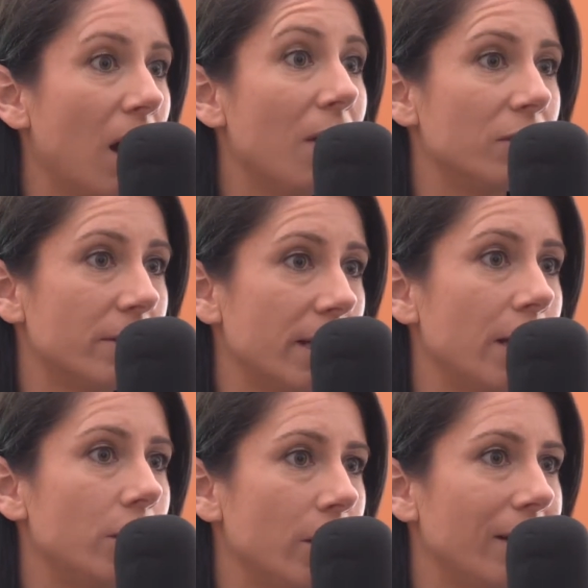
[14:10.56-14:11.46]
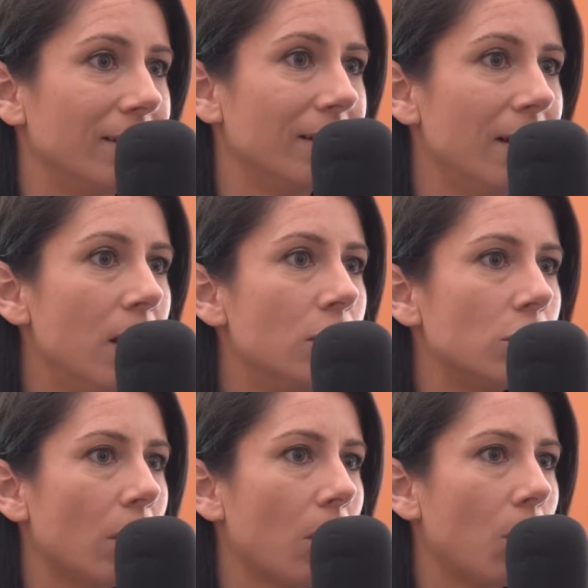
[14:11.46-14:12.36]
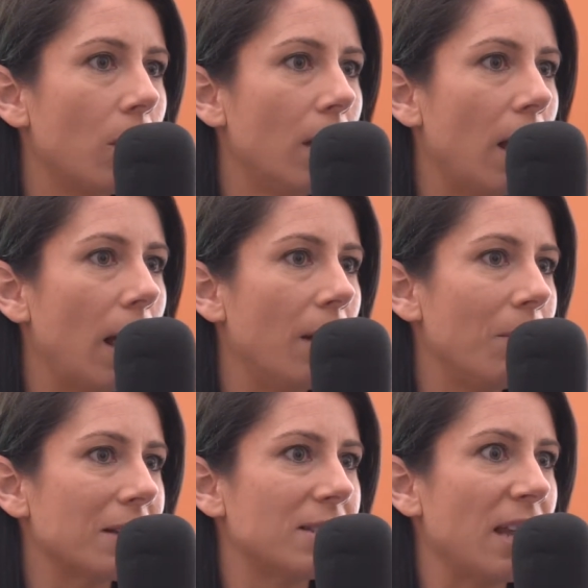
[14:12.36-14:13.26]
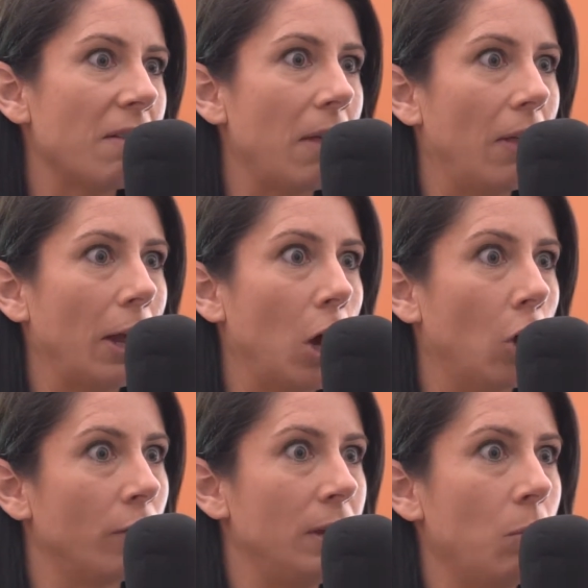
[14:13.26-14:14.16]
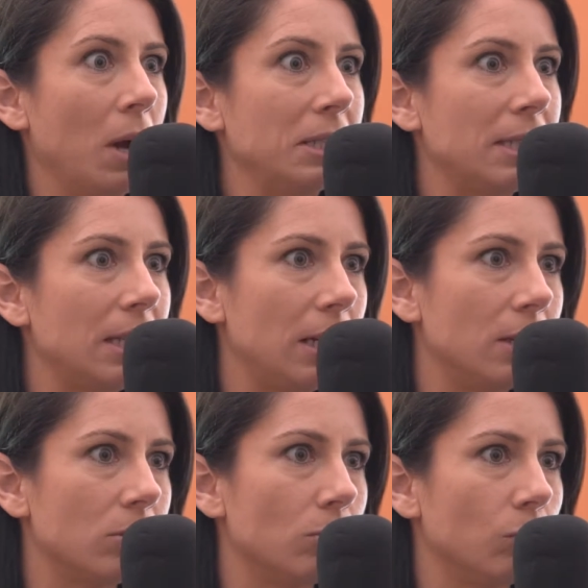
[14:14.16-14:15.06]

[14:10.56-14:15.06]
conversation. Yeah. So, and I'm not saying that like Harvey Weinstein is